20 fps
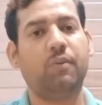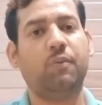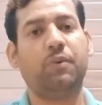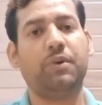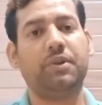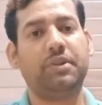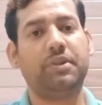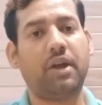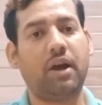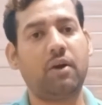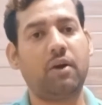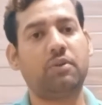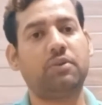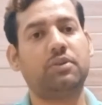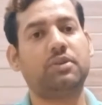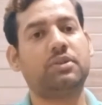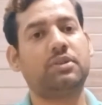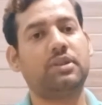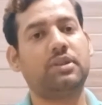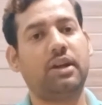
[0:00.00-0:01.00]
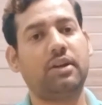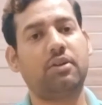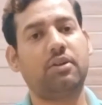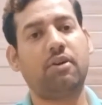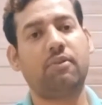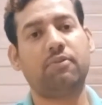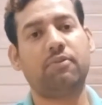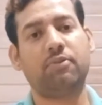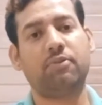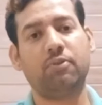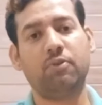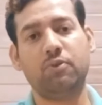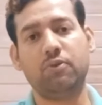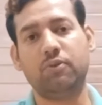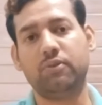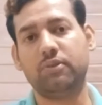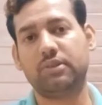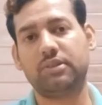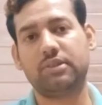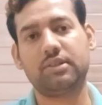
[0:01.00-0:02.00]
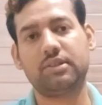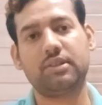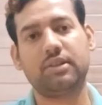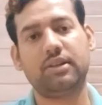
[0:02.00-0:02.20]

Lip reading: without set of rules,